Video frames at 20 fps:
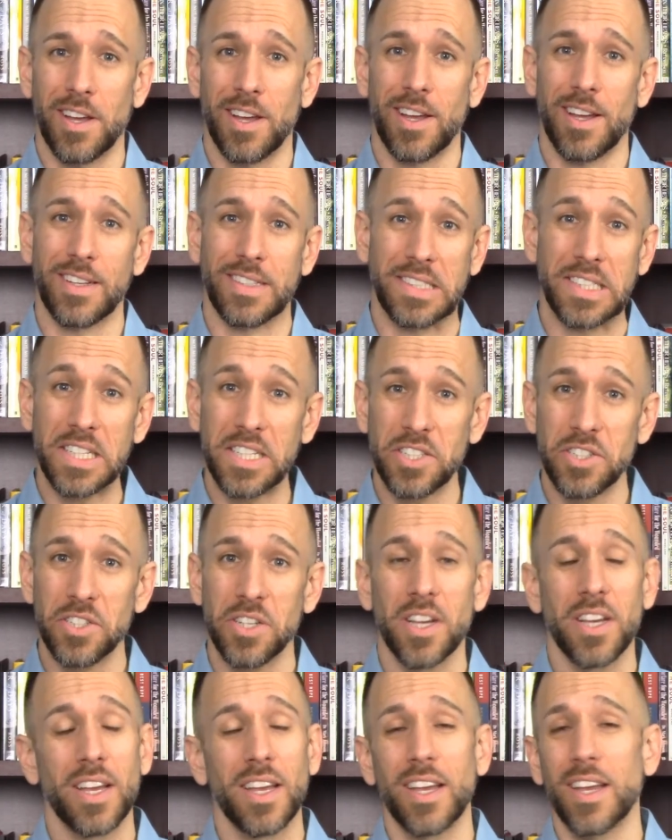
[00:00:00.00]
teach
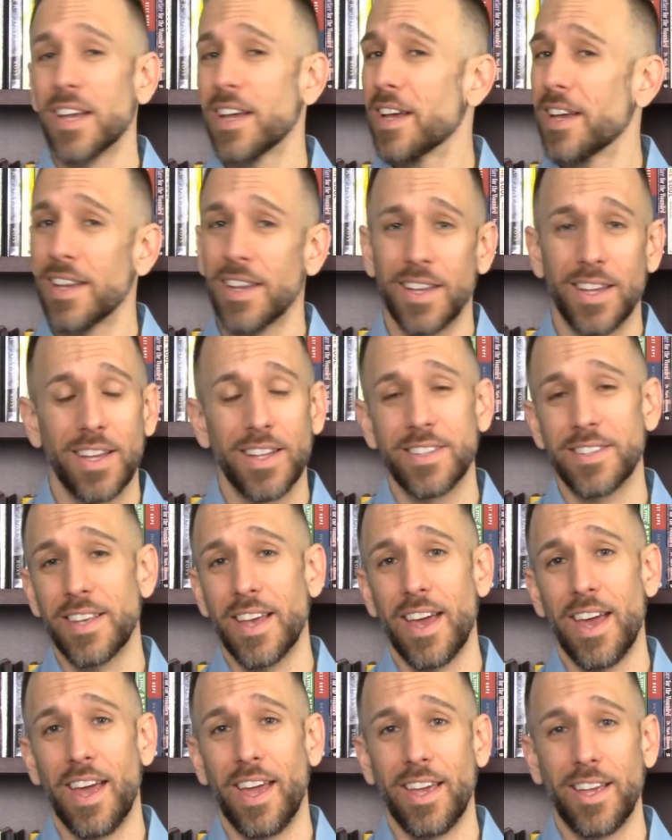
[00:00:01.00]
and
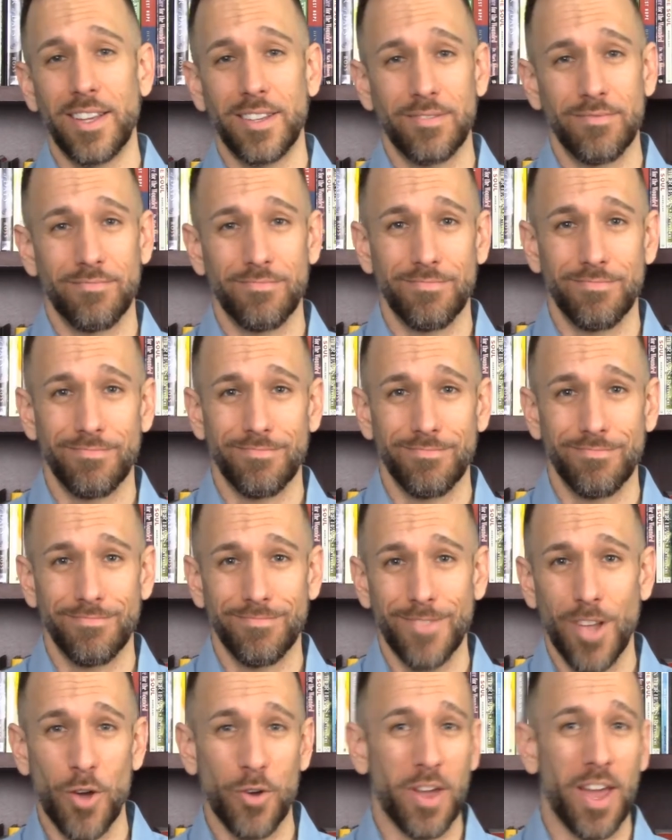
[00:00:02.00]
say,
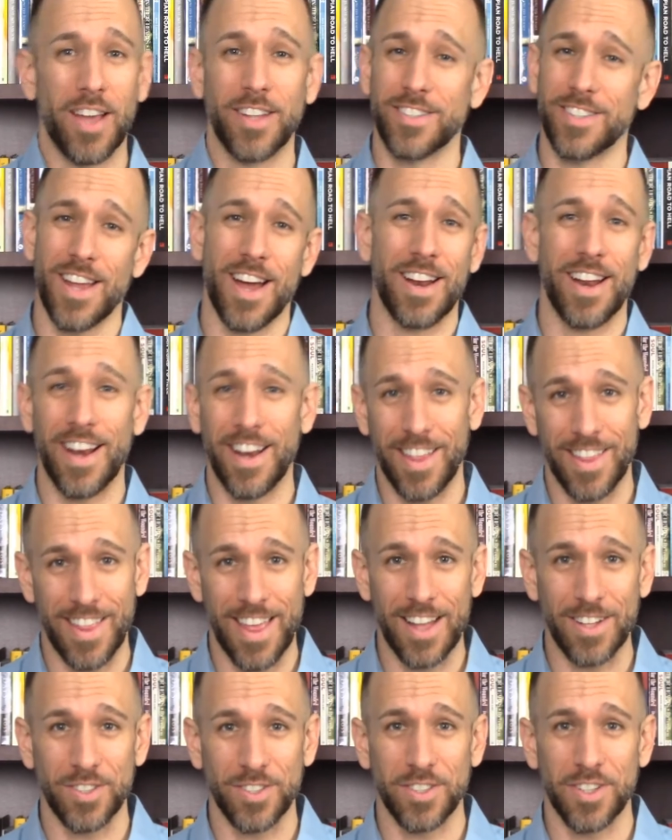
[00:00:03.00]
okay, it's not any of
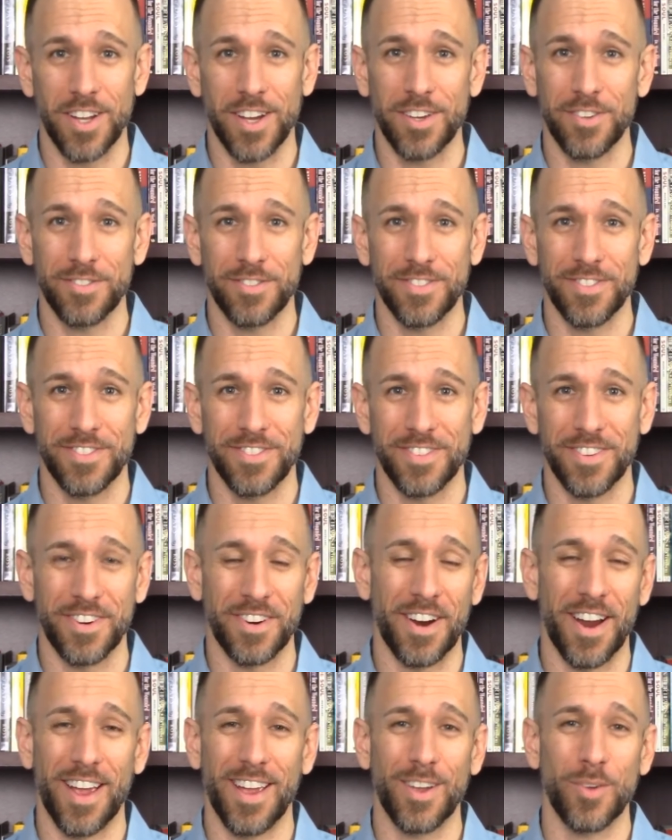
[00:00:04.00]
that stuff, all
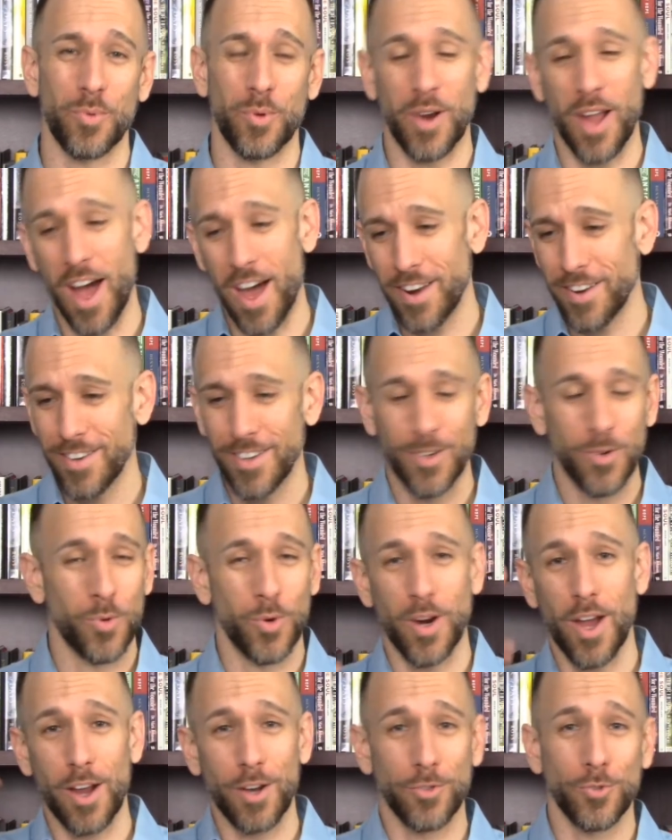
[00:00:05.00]
right? We're not
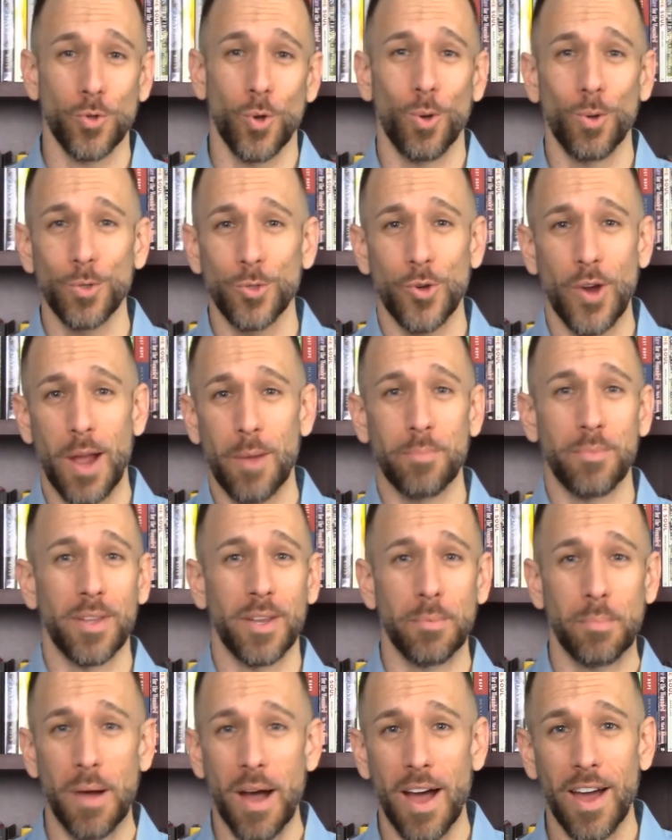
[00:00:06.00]
a soul trapped in a
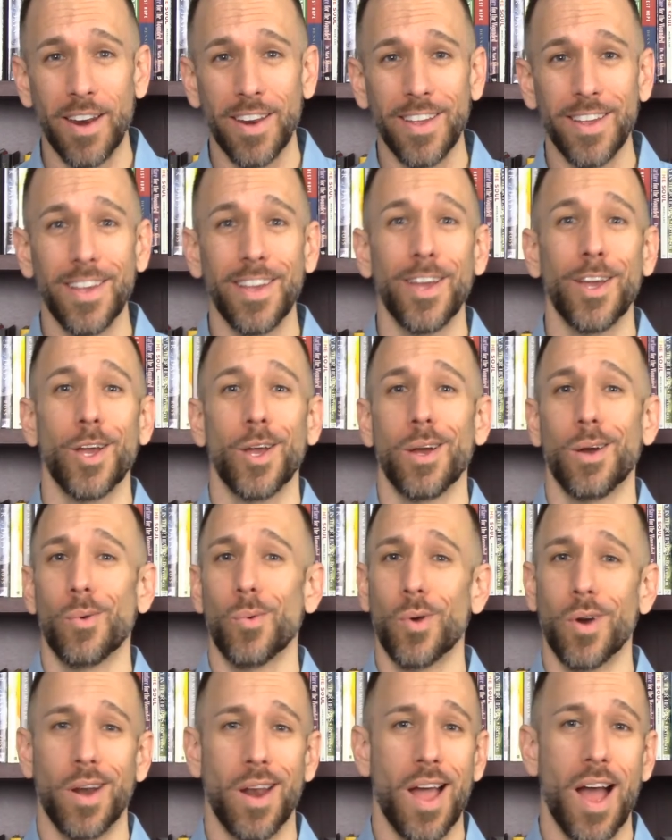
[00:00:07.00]
body. We're
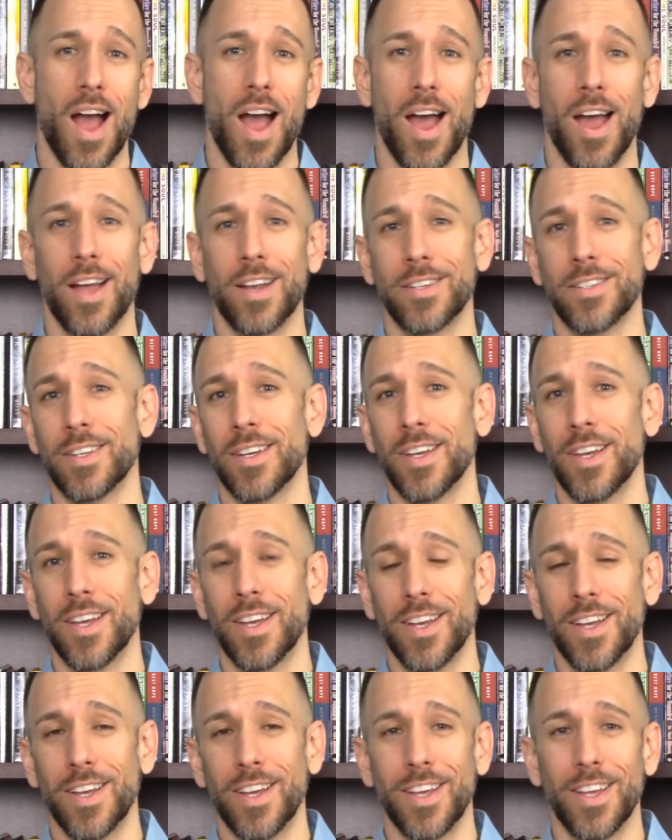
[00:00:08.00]
not,
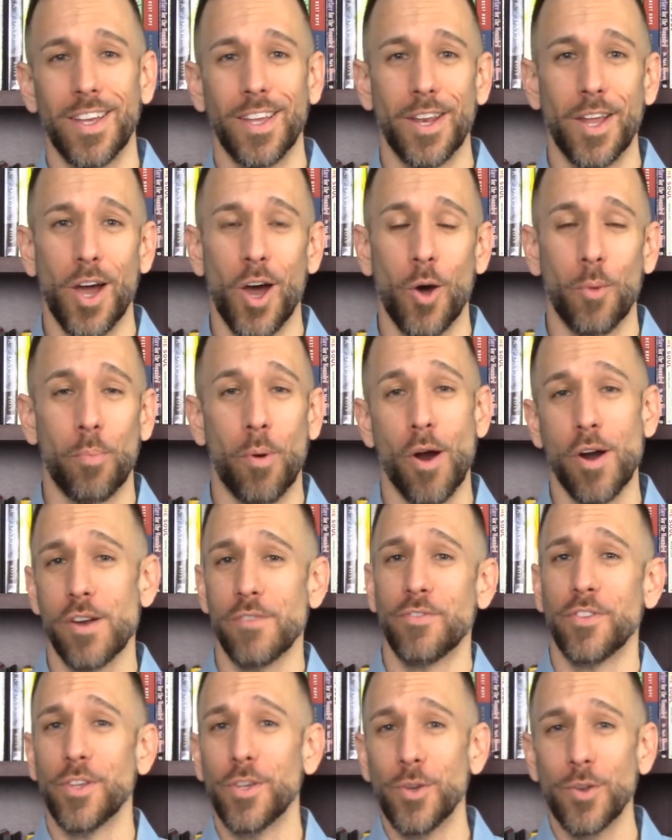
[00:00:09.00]
you know, part of the
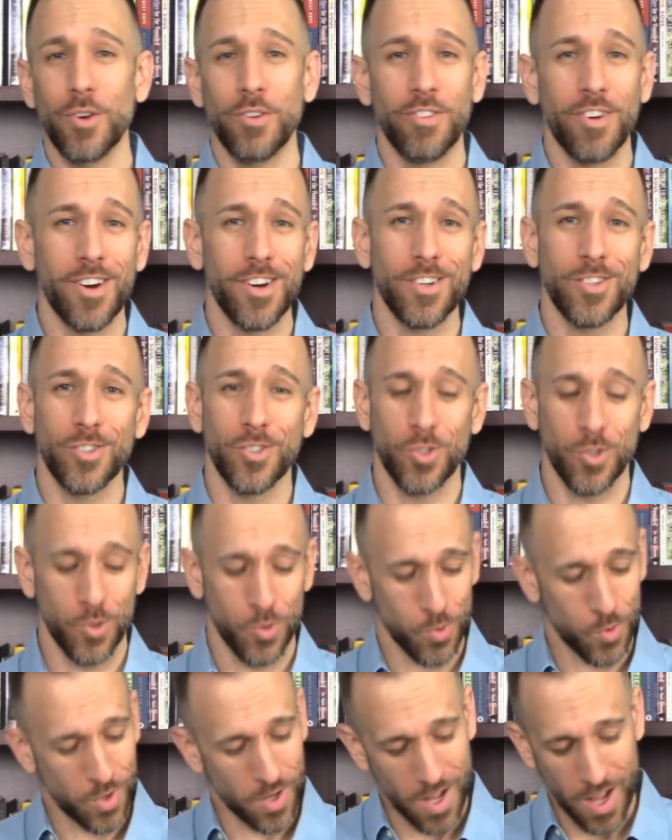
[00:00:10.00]
universe.
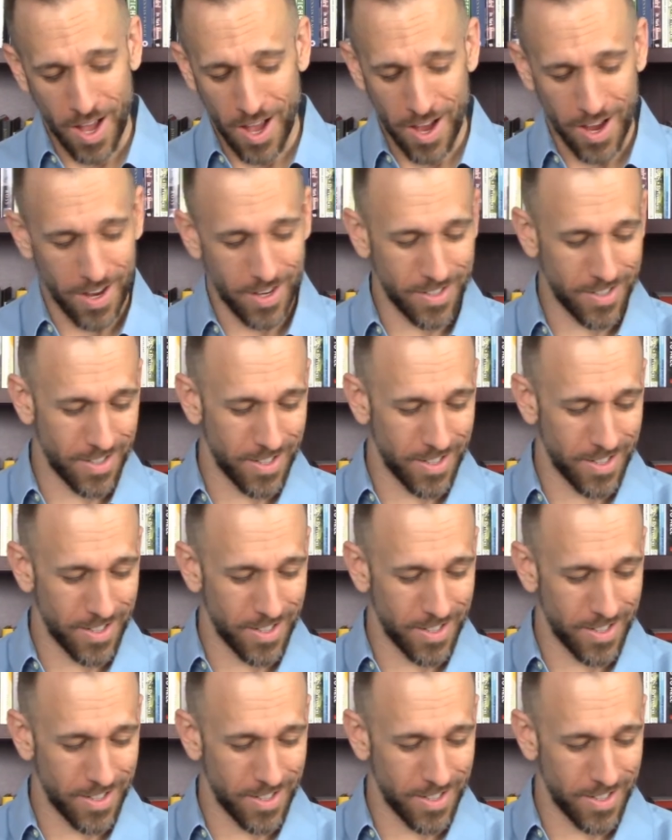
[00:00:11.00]
We're not